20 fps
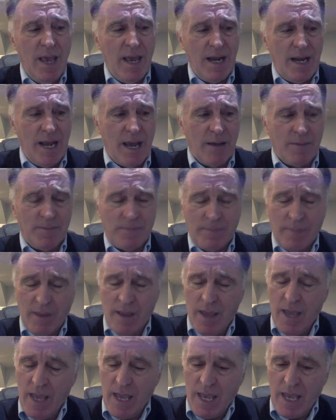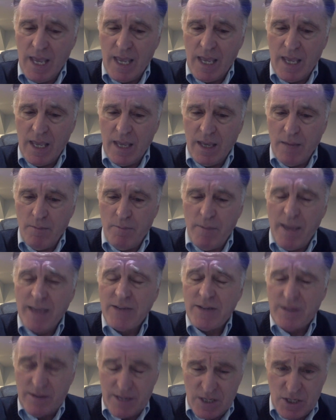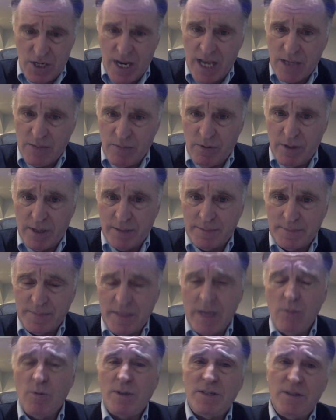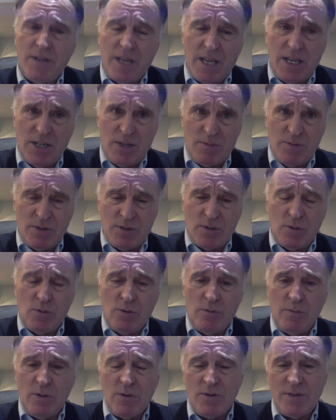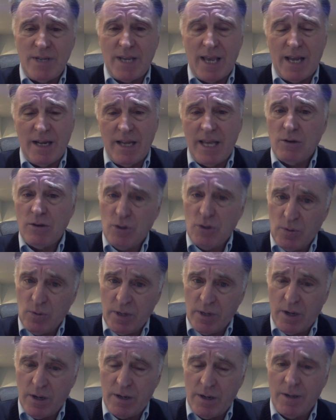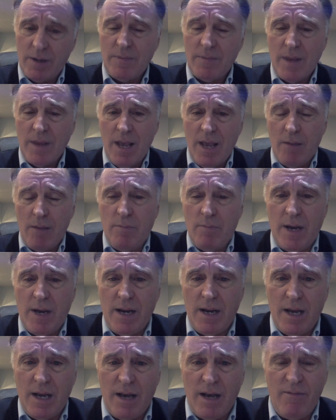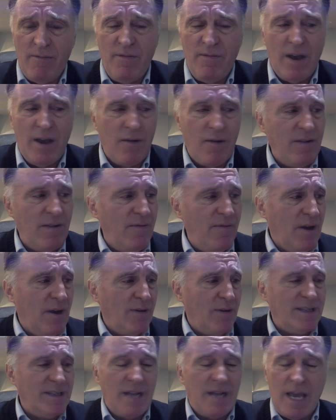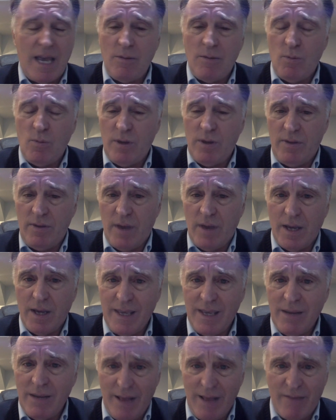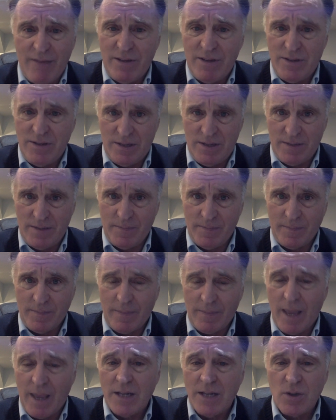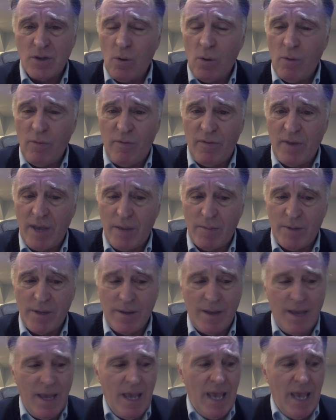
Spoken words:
Now, basically a jazz player. He went to the Eastman School of Music and later Juilliard. But very, very tight with Gil Evans and his whole family.